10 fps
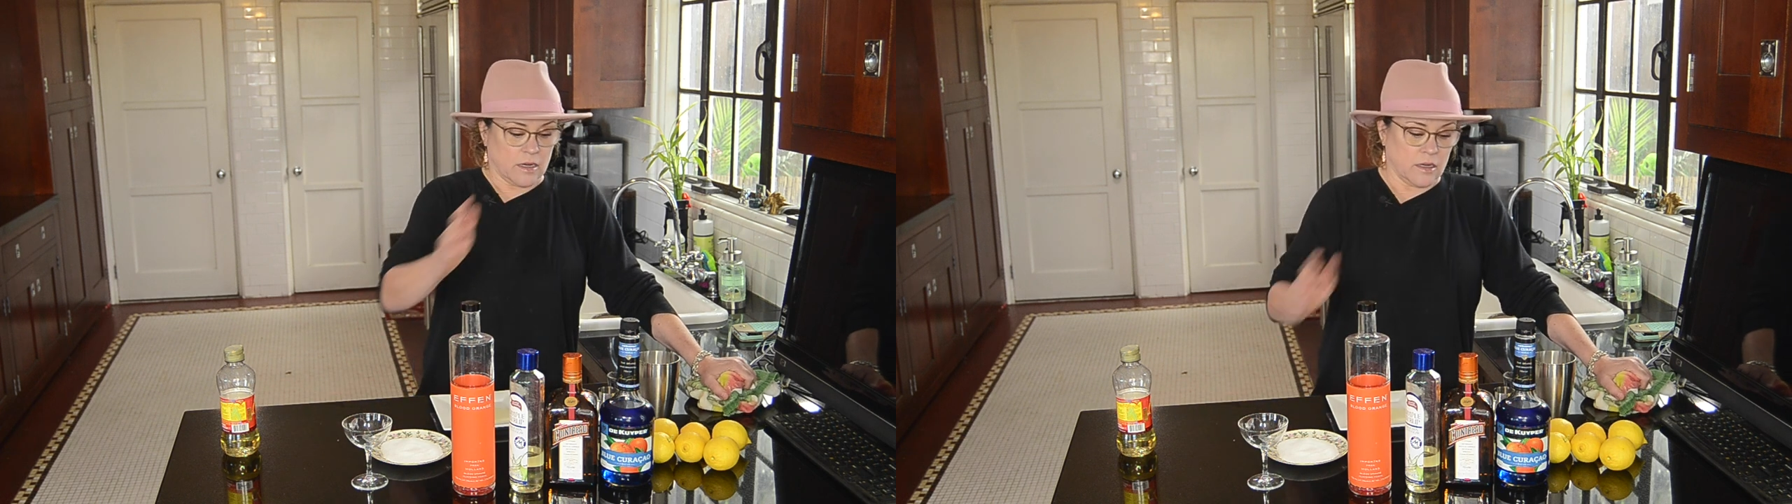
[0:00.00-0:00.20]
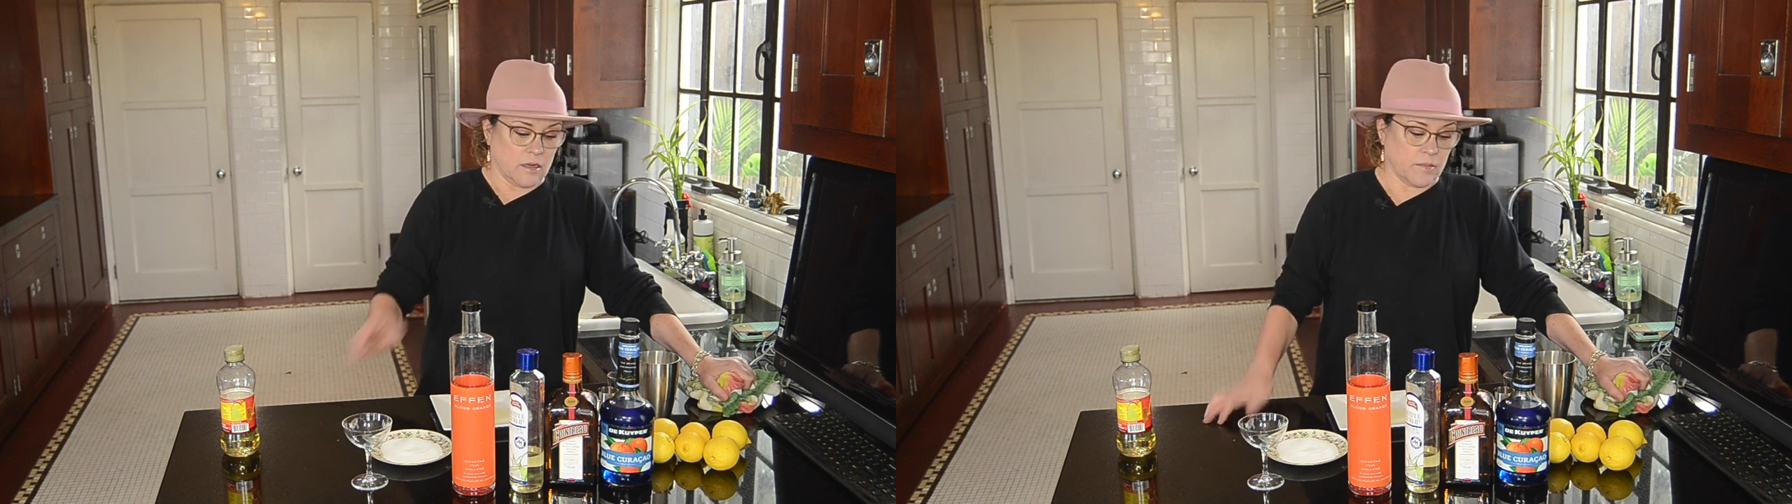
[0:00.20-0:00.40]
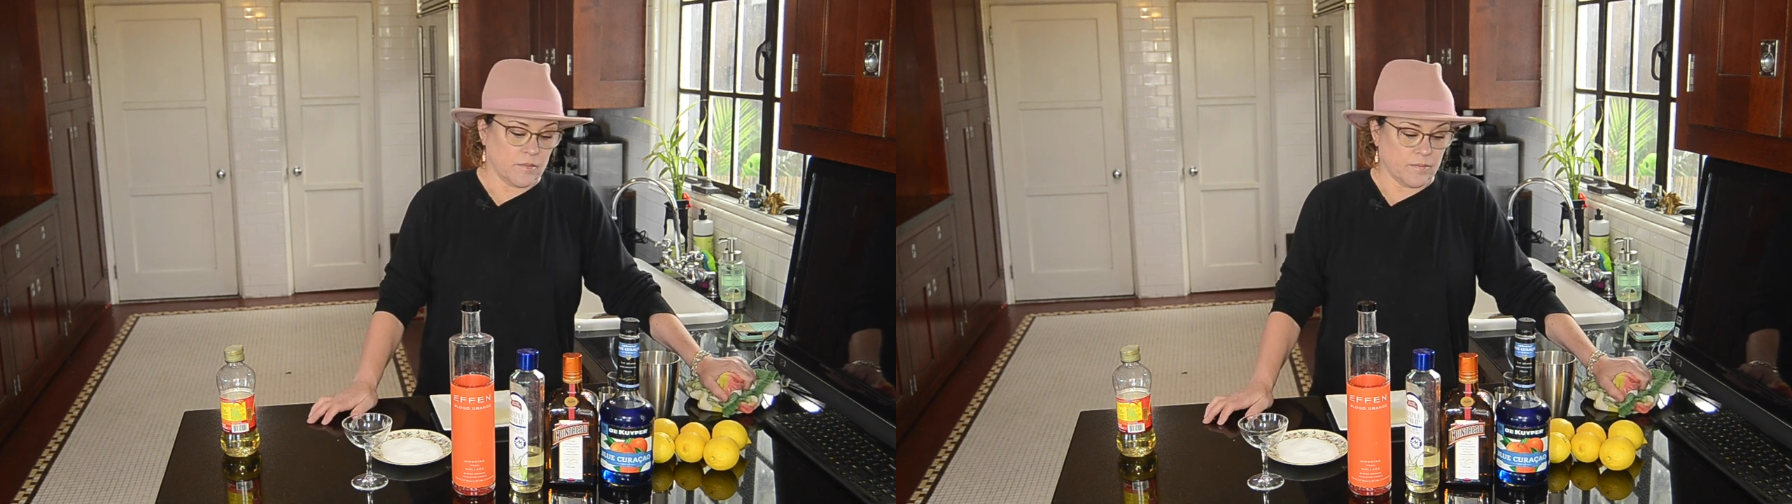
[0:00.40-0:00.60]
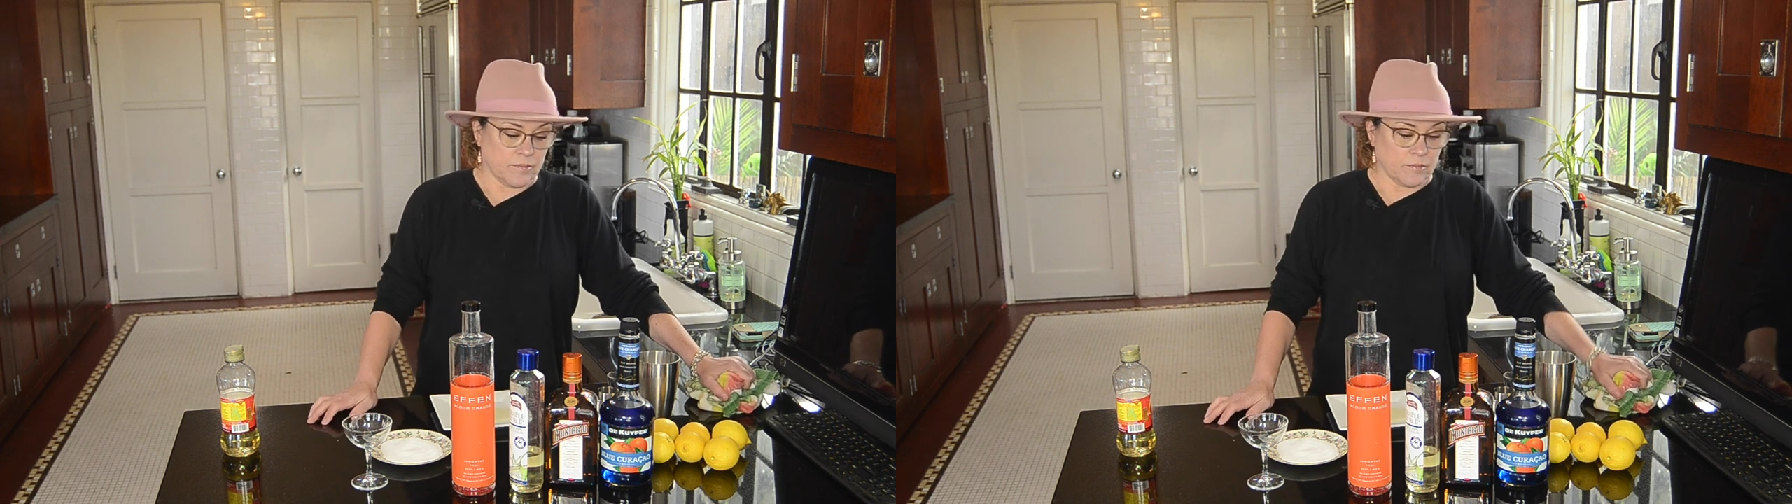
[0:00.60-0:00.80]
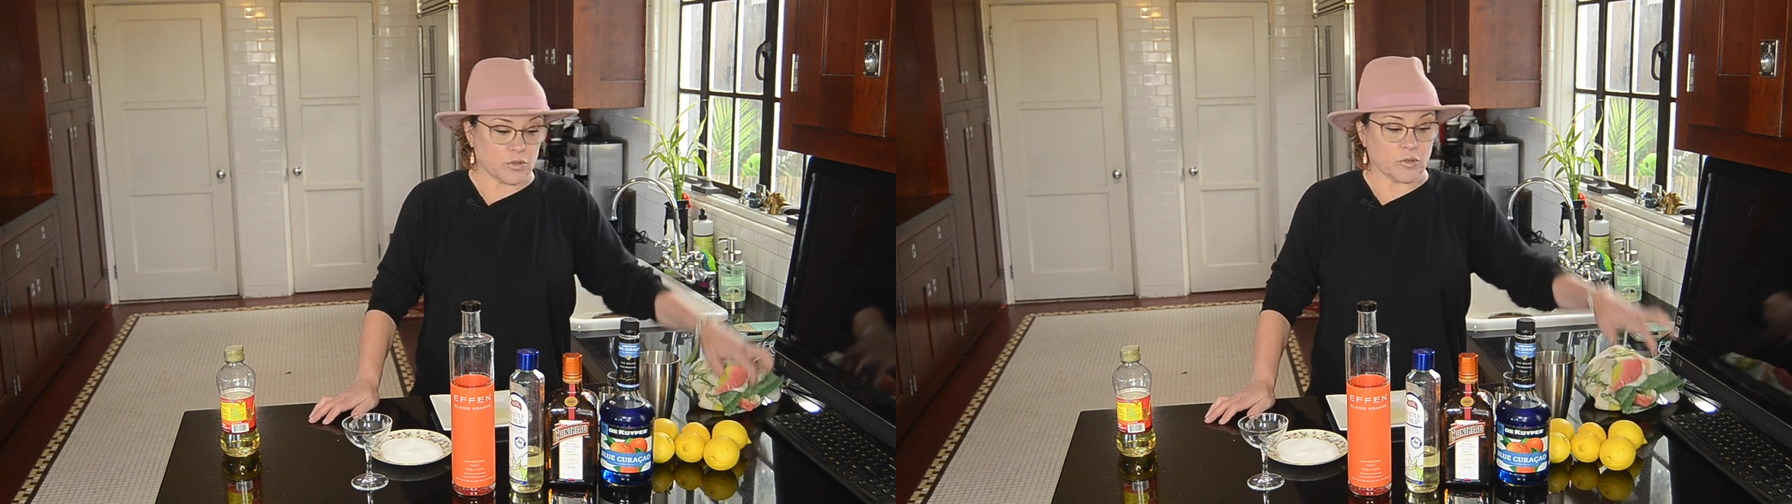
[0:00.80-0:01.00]
um,
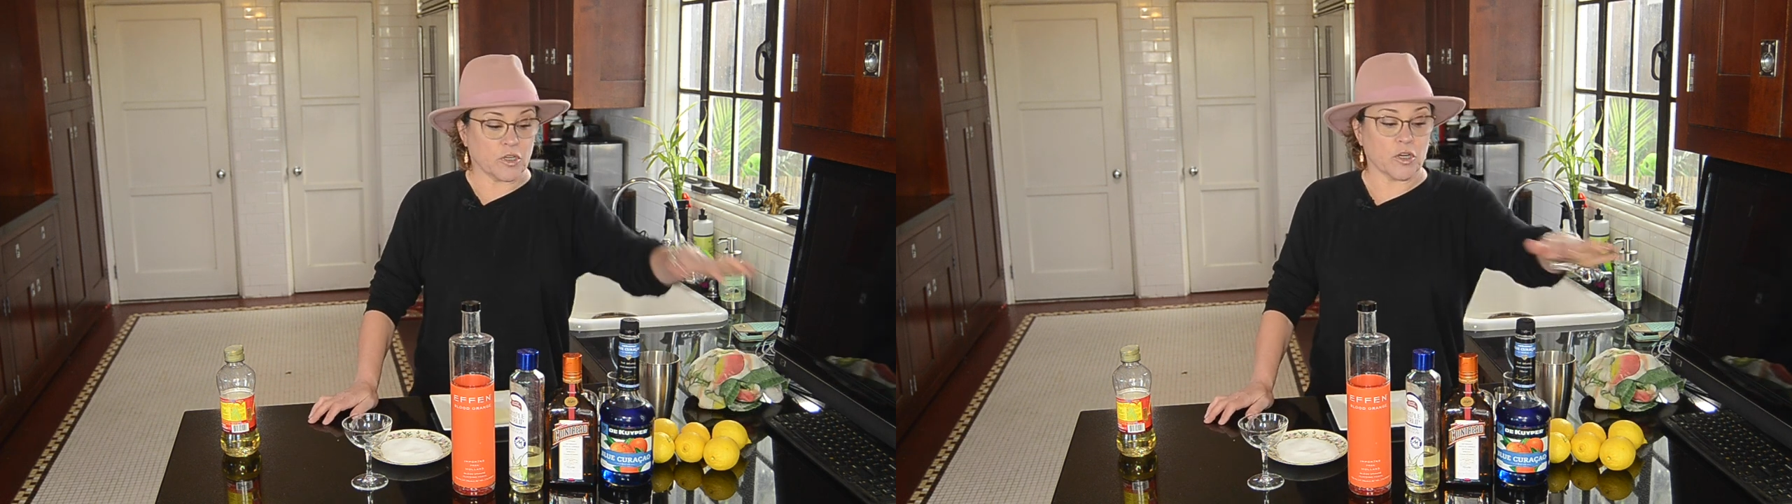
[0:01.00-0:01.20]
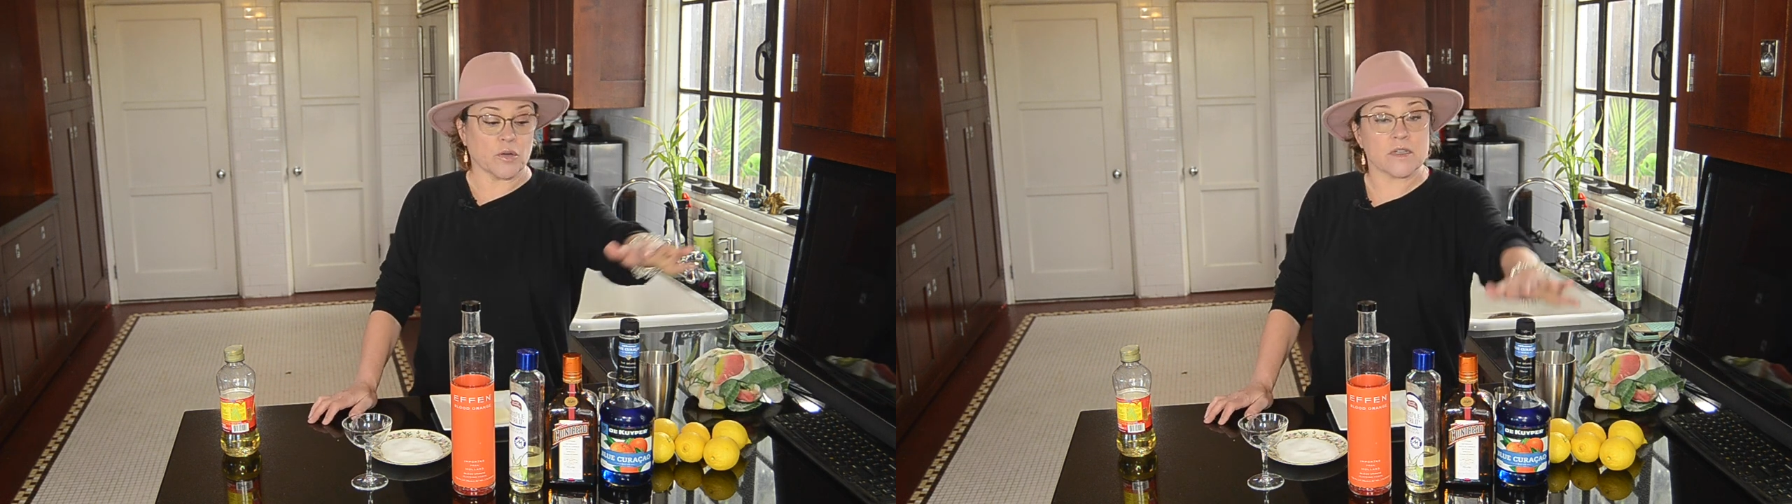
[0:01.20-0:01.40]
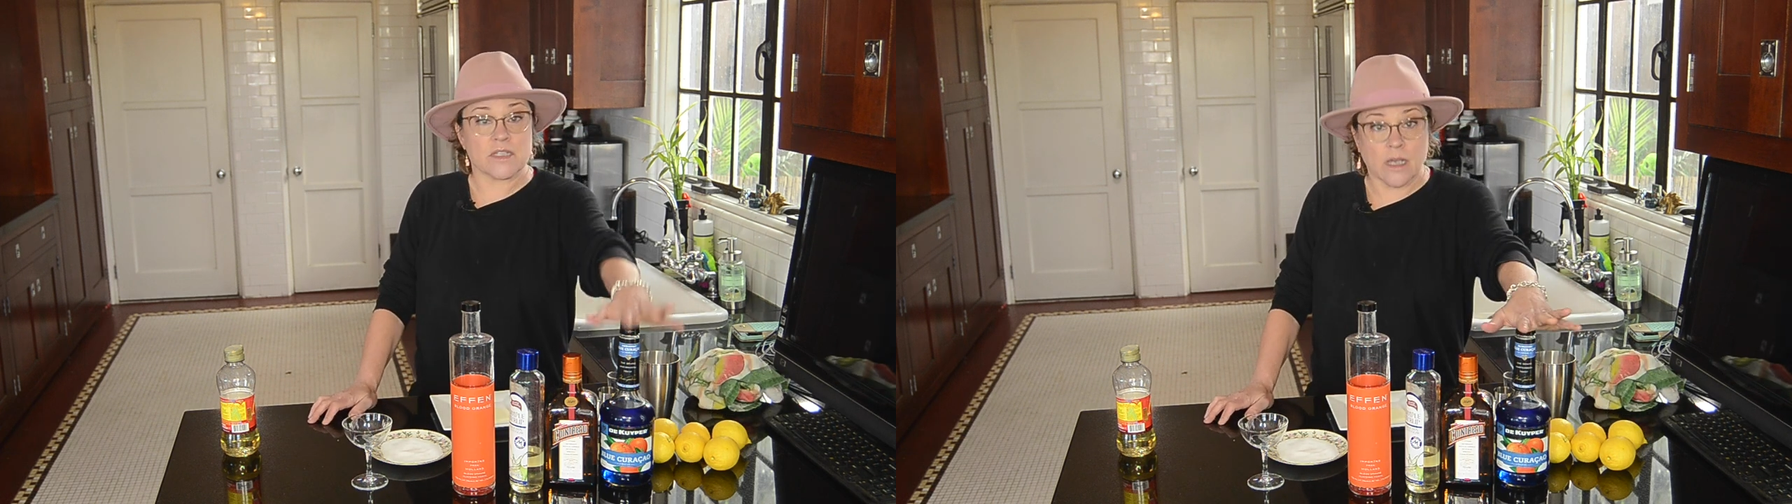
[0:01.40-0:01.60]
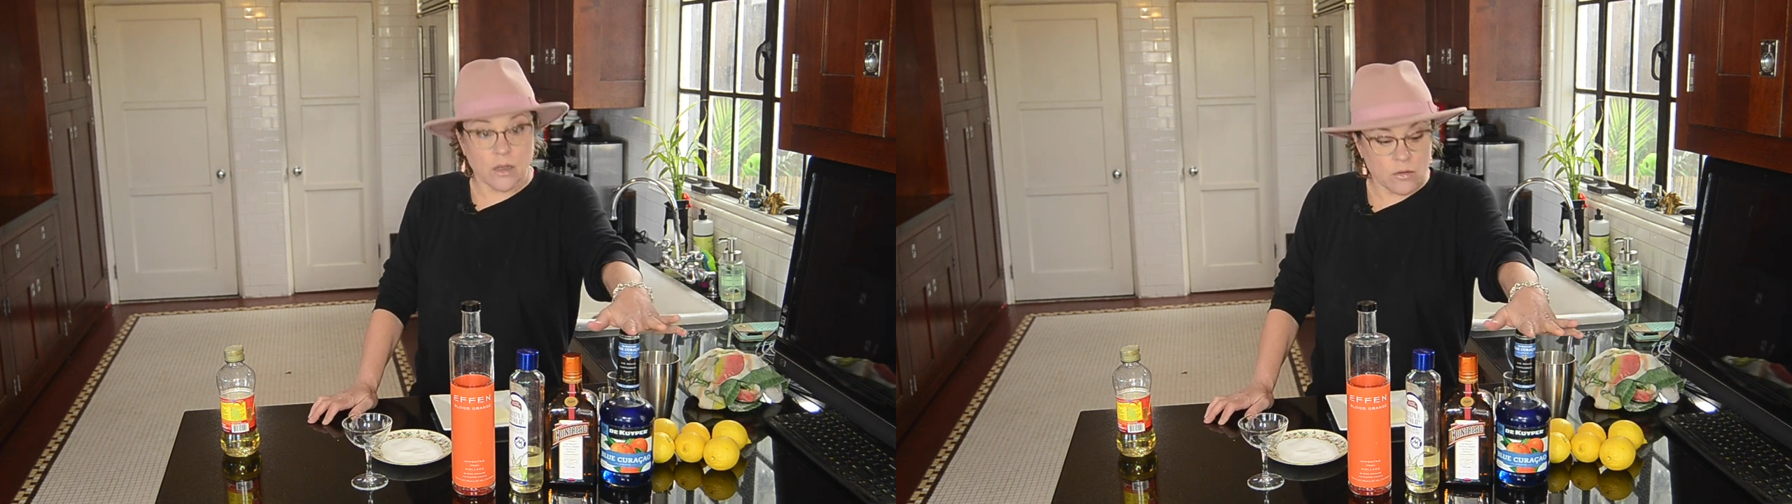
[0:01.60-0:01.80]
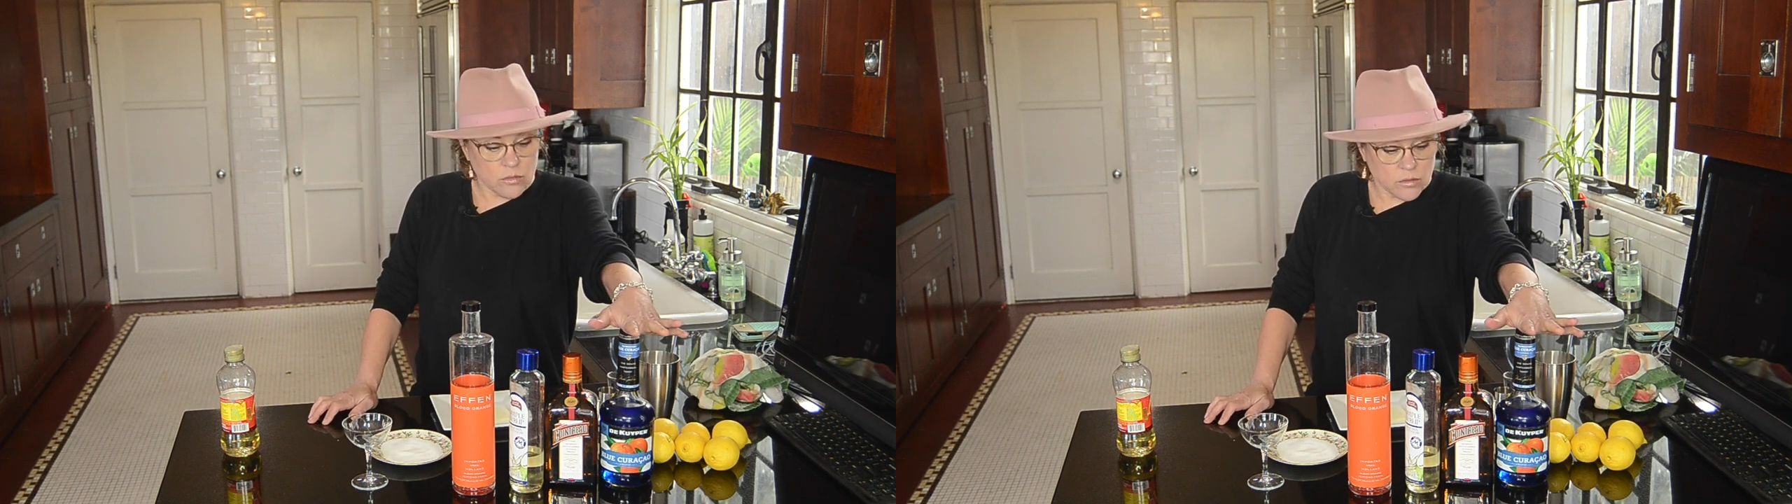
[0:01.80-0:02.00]
blue
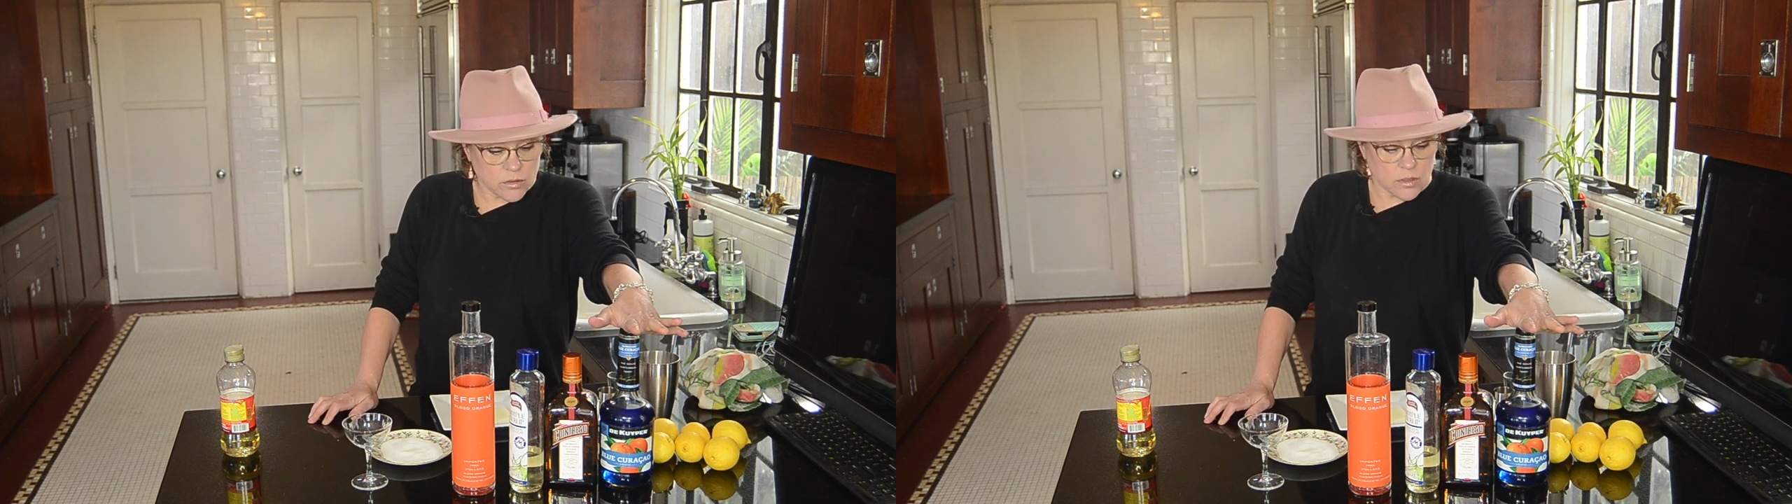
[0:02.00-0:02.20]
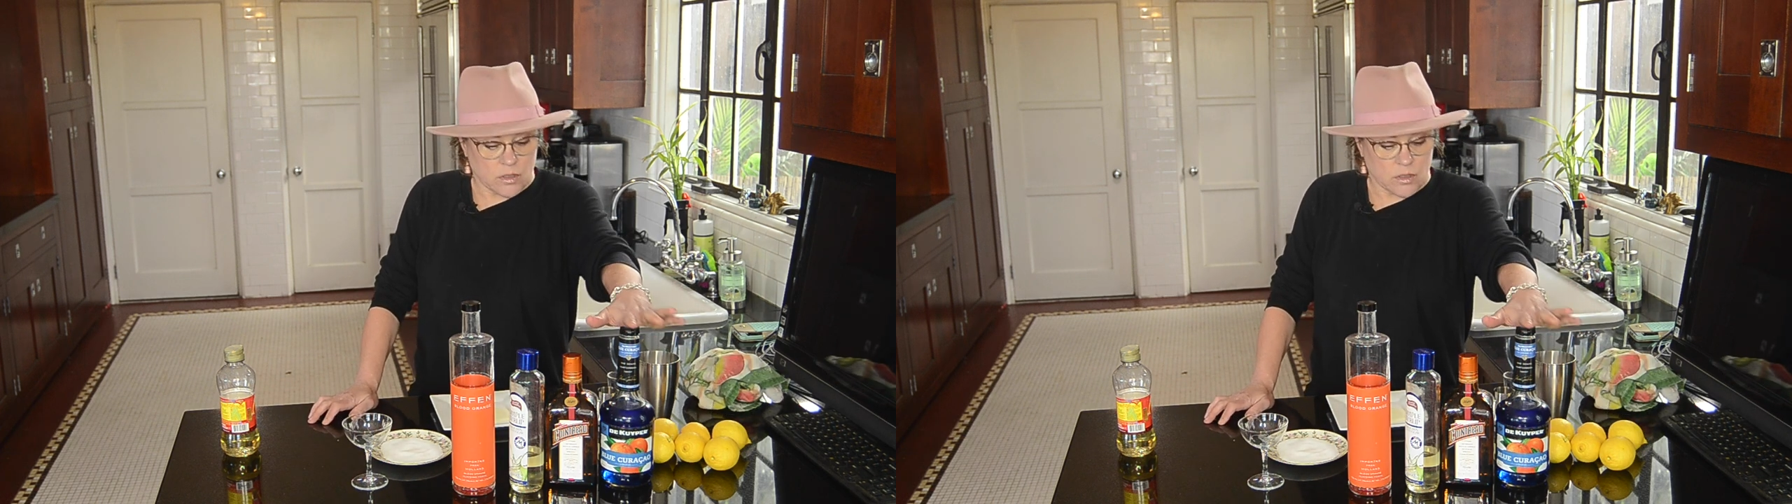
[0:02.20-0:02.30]
curacao,